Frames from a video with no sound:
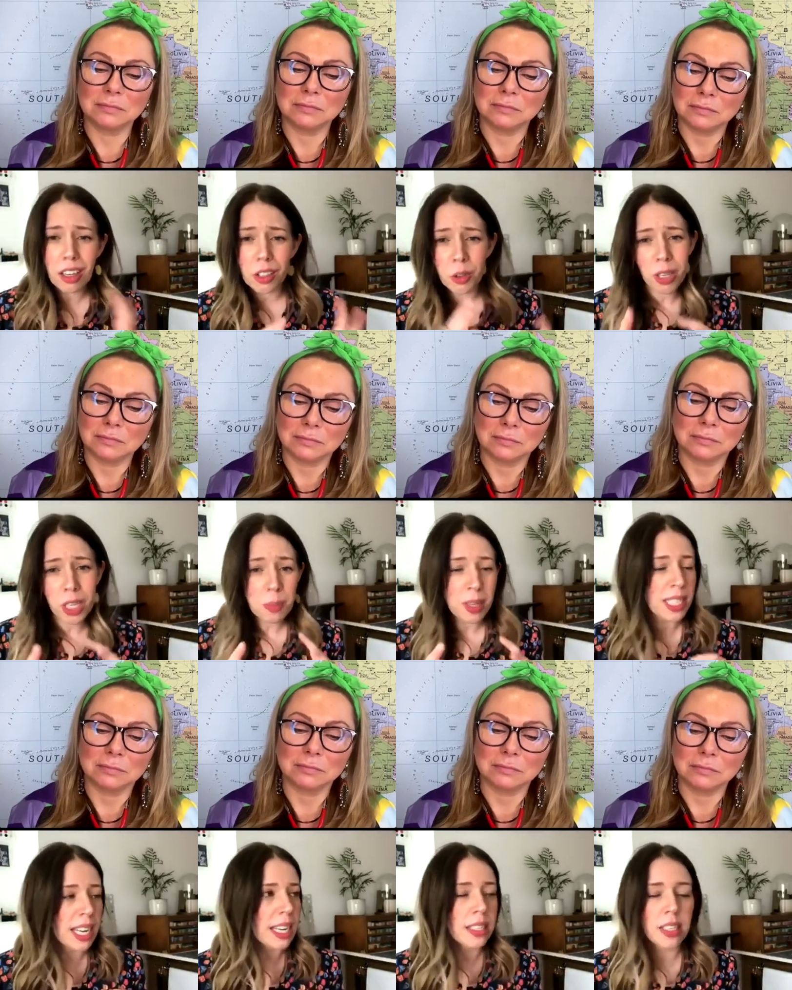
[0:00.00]
Speaker 1: i'd arrange my
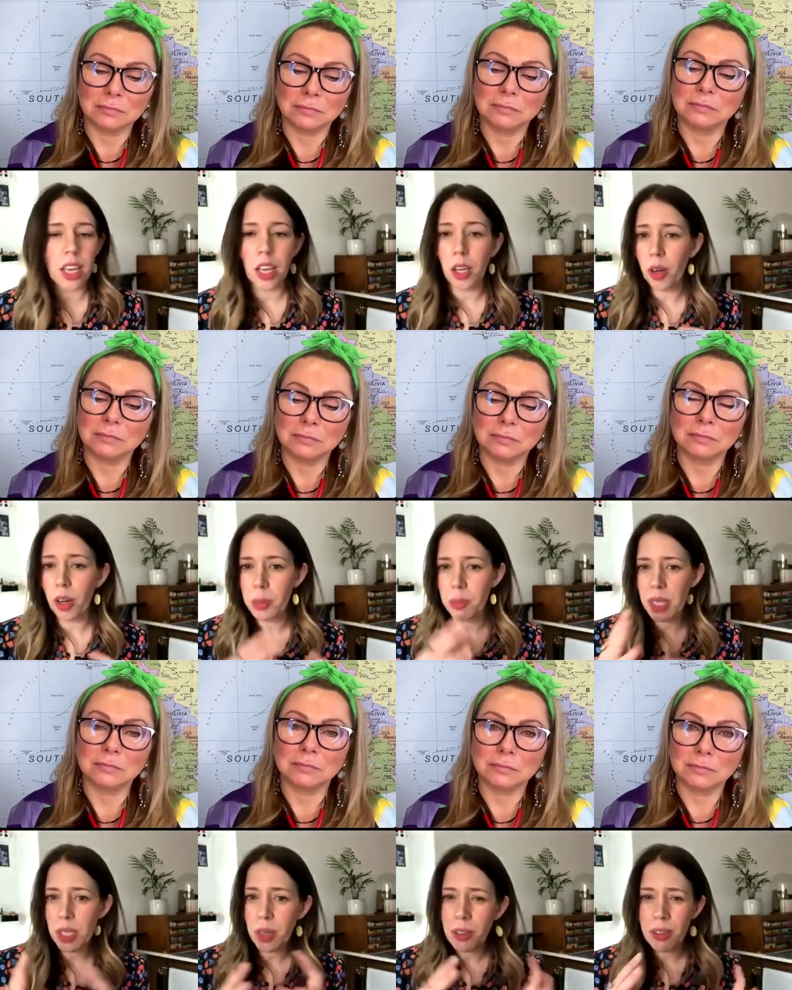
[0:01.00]
day so i'd
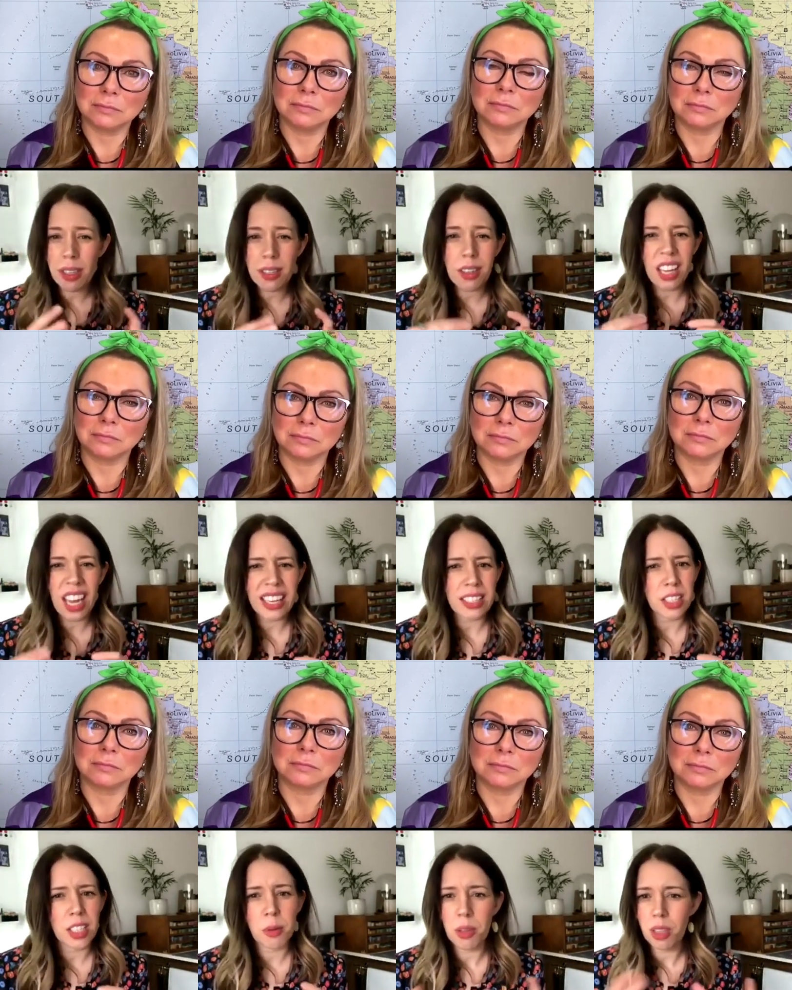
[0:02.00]
be doing things that i had
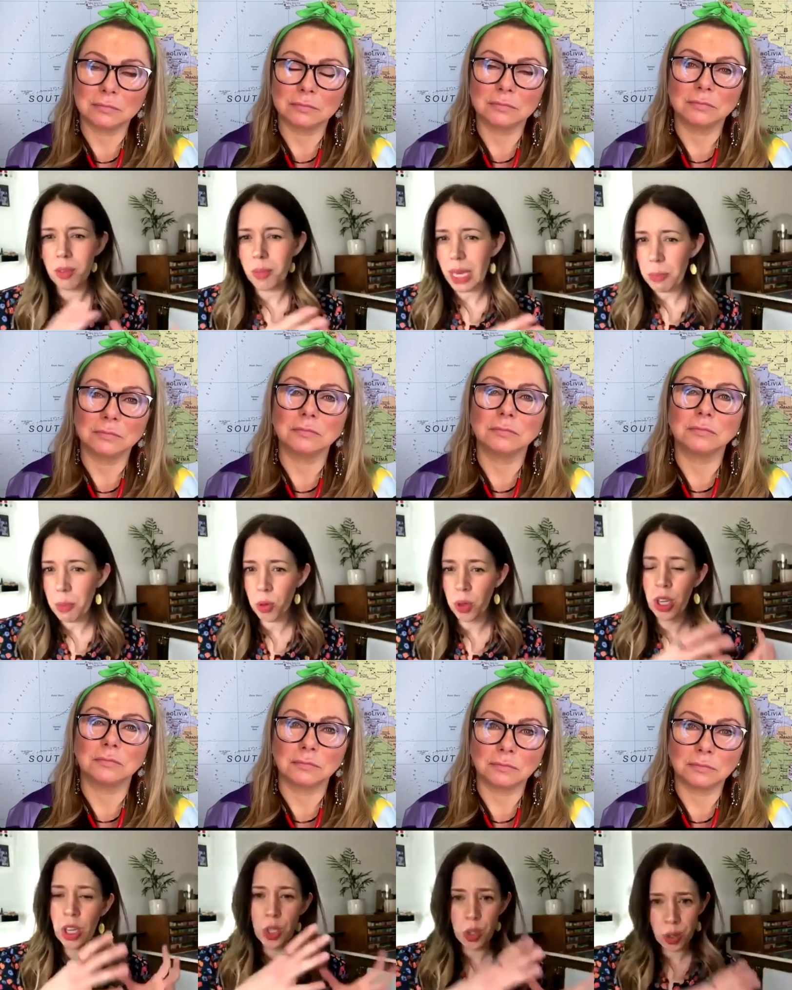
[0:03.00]
to do with other people
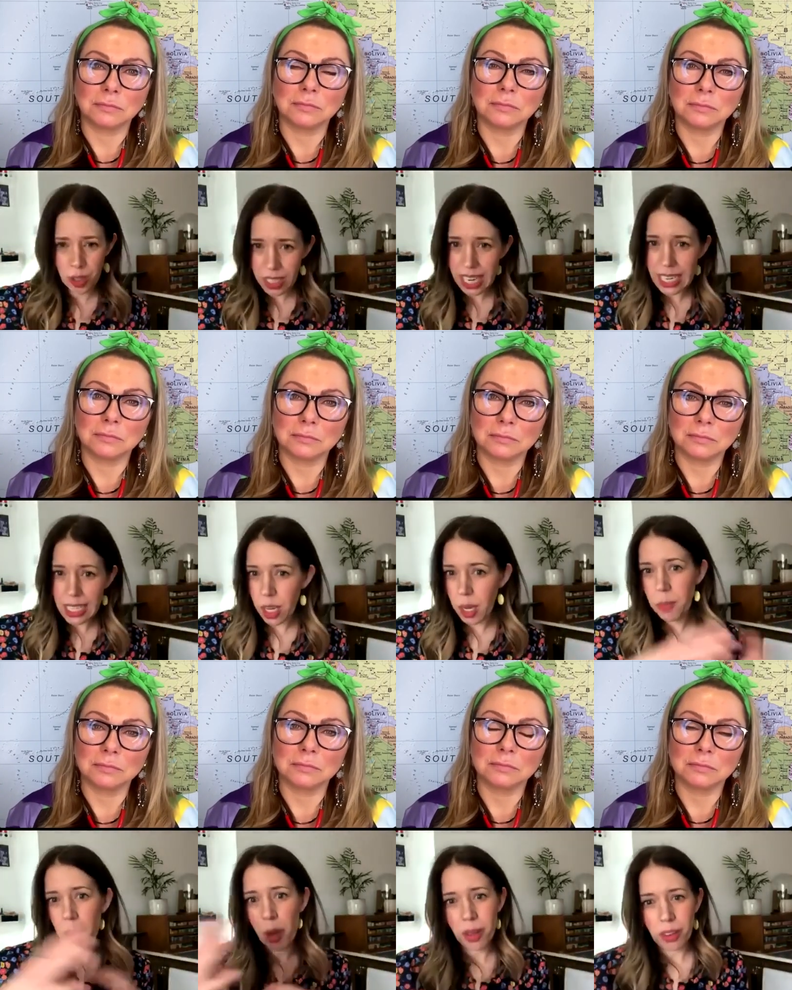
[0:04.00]
during the
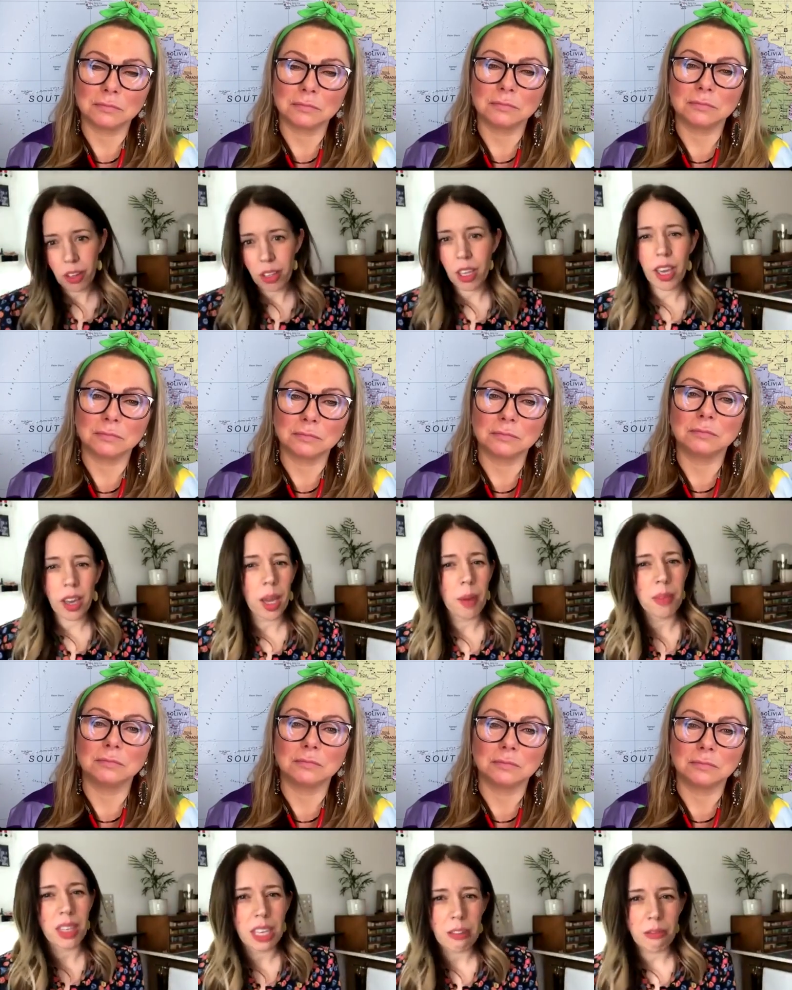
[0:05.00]
daytime knowing that i could go home
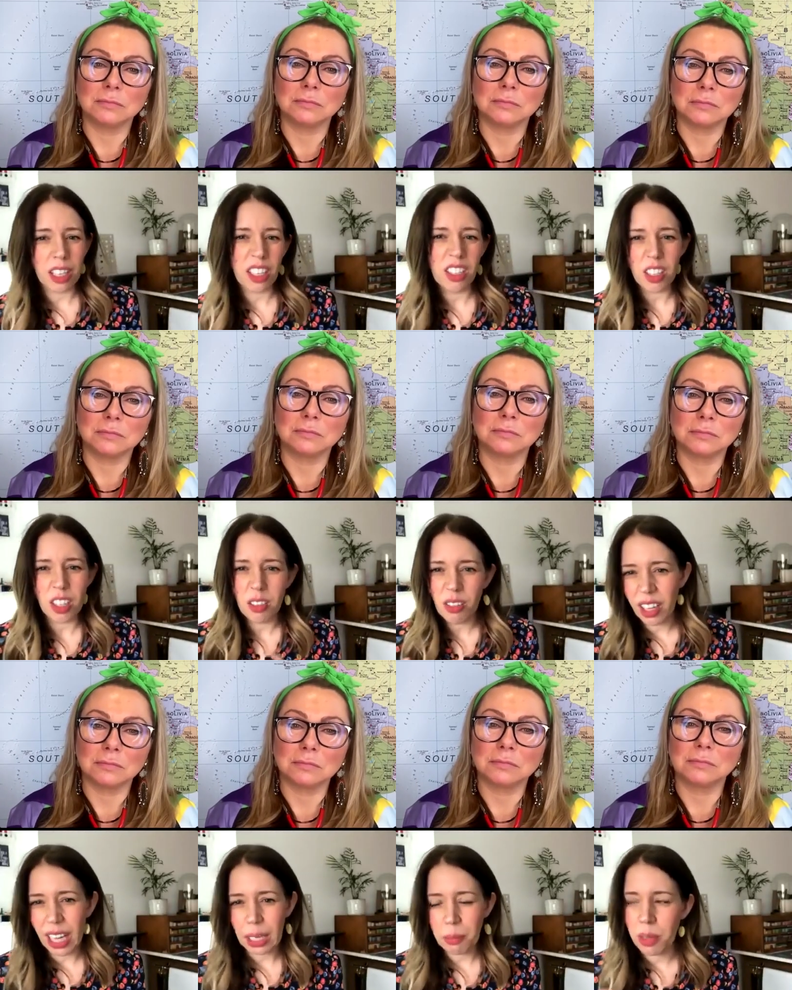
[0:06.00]
in the evening and do
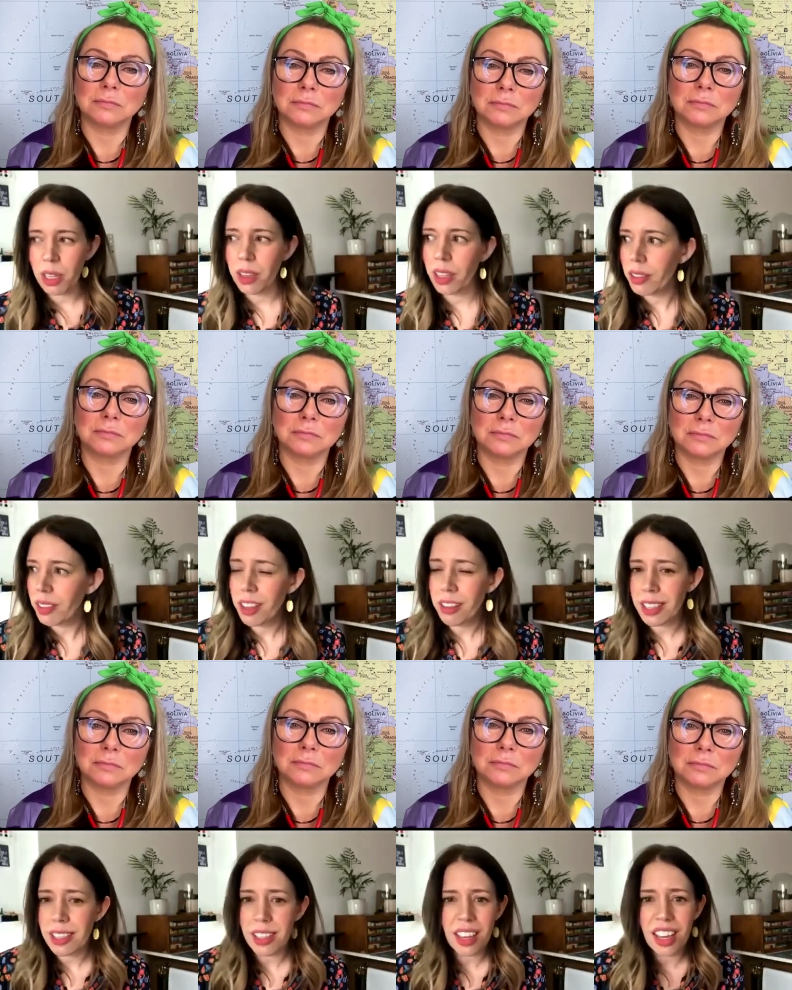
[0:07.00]
like admin and, and
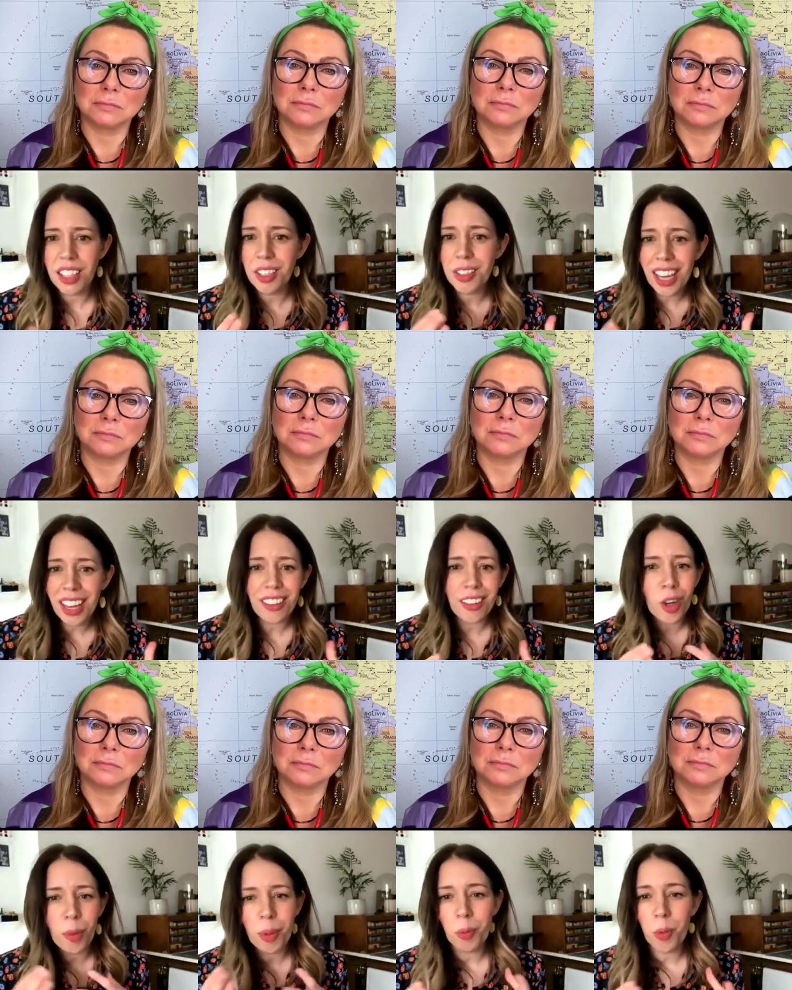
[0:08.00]
things like that and you'd get the
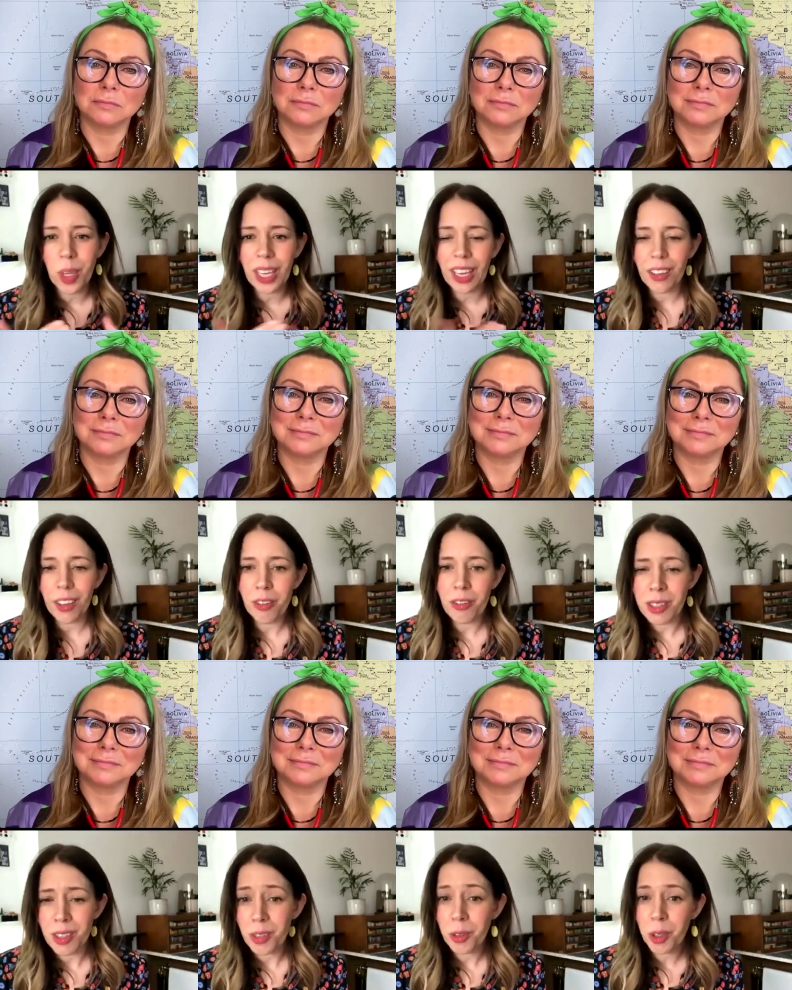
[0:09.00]
comment walking out the
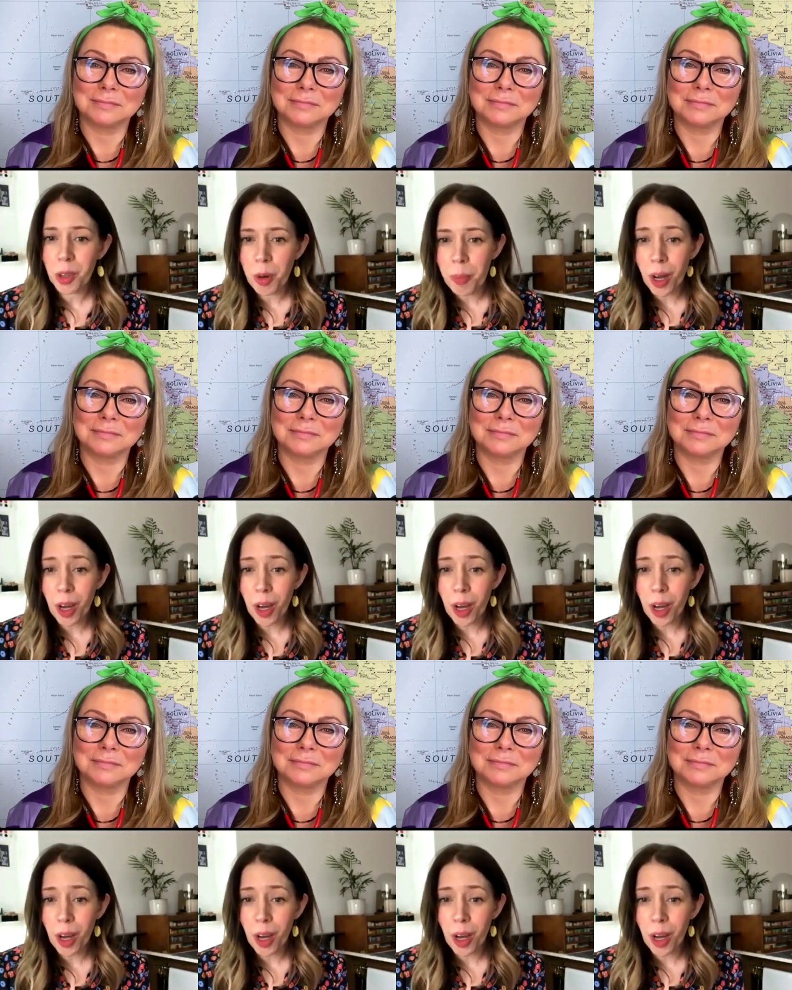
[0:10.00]
office oh you're a